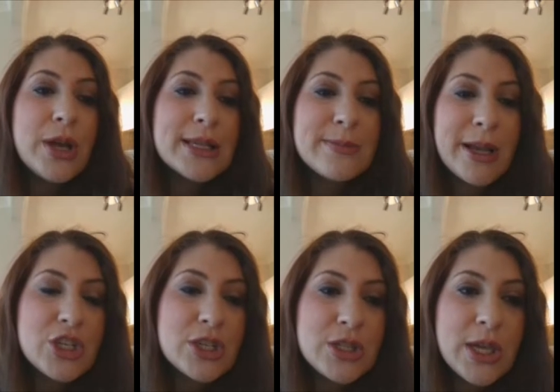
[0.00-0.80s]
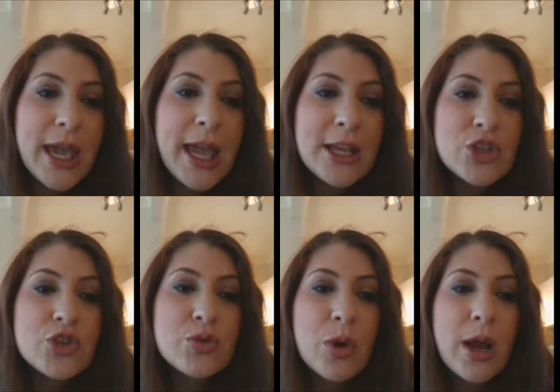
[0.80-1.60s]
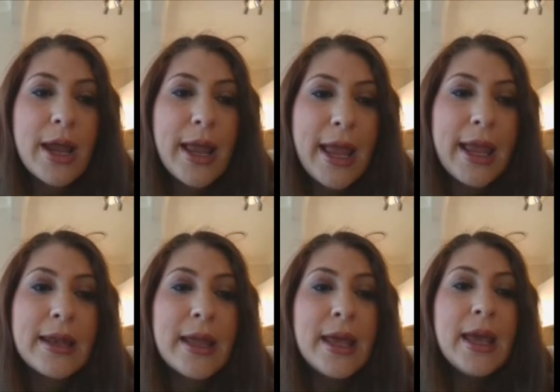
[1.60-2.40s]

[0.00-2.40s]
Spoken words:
as much as you can to try and